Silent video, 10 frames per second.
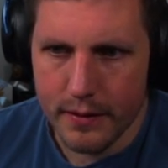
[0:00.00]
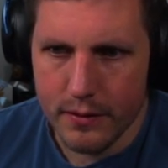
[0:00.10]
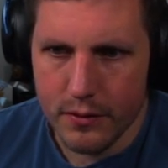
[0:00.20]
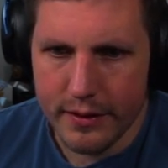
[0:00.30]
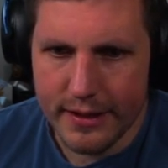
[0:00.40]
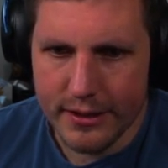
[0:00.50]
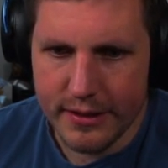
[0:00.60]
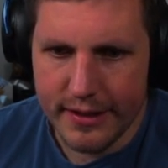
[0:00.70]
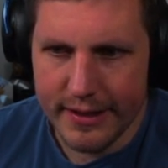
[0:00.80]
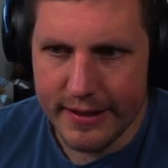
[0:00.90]
So let's actually
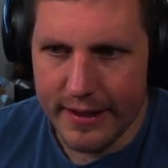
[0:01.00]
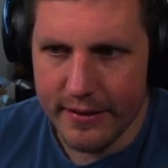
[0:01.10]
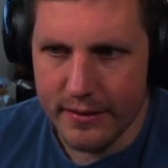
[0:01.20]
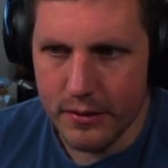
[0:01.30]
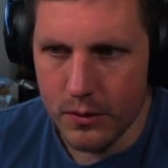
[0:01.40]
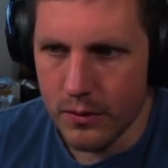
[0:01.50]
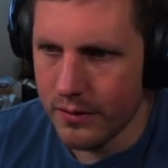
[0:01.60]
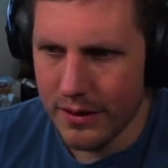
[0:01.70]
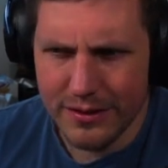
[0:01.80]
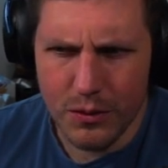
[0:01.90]
take that down. Let's
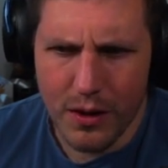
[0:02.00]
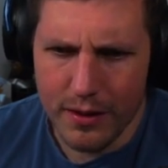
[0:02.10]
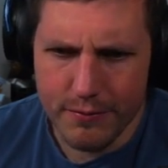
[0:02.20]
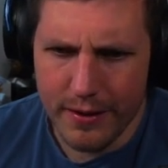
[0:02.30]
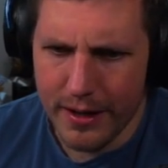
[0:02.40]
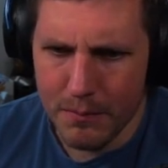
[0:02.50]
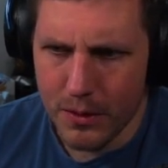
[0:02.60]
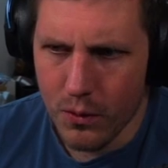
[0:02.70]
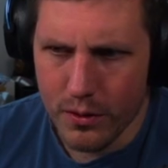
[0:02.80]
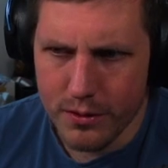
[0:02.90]
do Hall of Fame
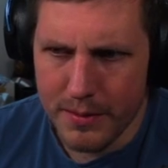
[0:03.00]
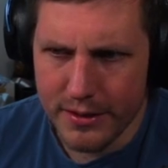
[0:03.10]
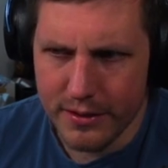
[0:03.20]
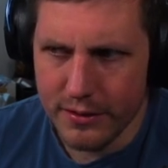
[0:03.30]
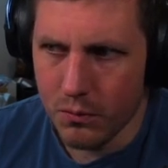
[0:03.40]
Corner Specialist.